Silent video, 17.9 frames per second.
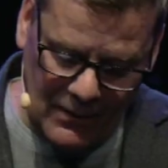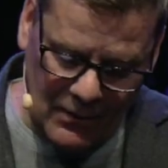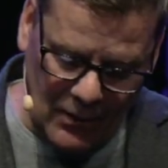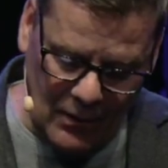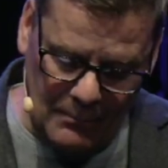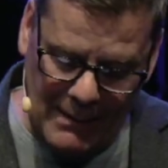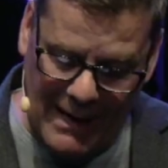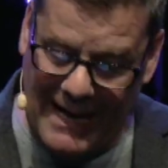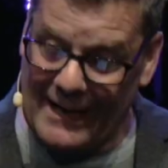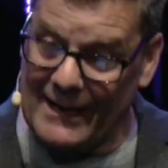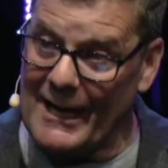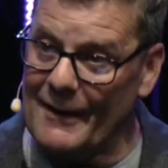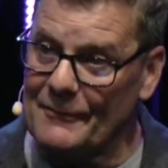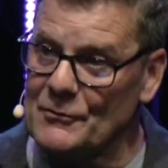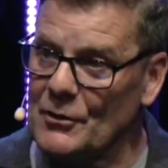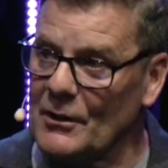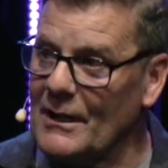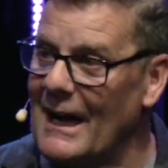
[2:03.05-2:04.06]
a man
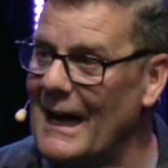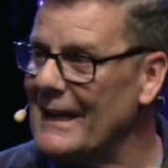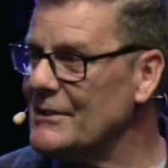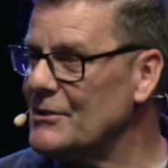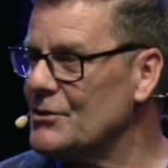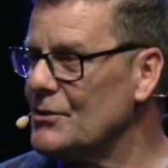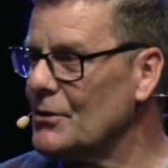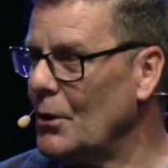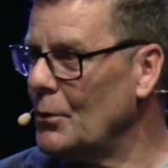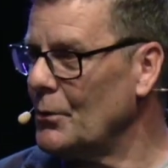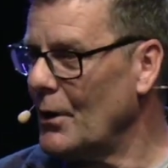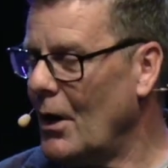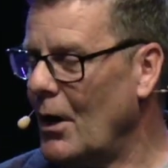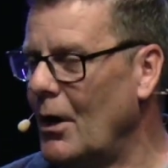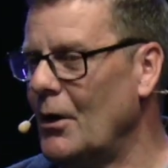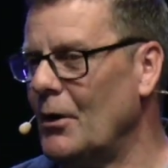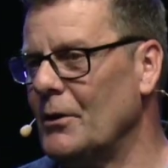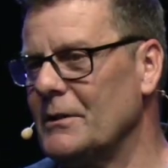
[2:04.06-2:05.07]
after God's own
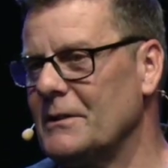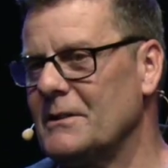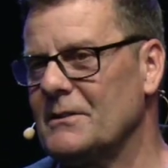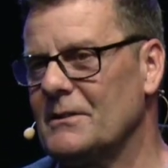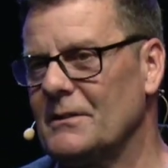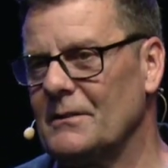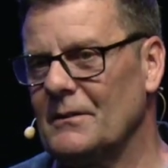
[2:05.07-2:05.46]
heart,